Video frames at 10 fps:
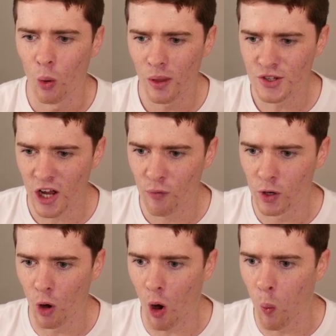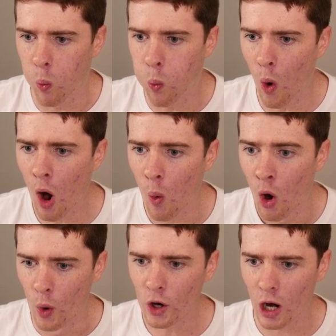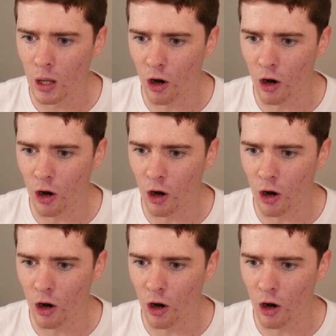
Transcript: all the stuff we got. Whoa, we got a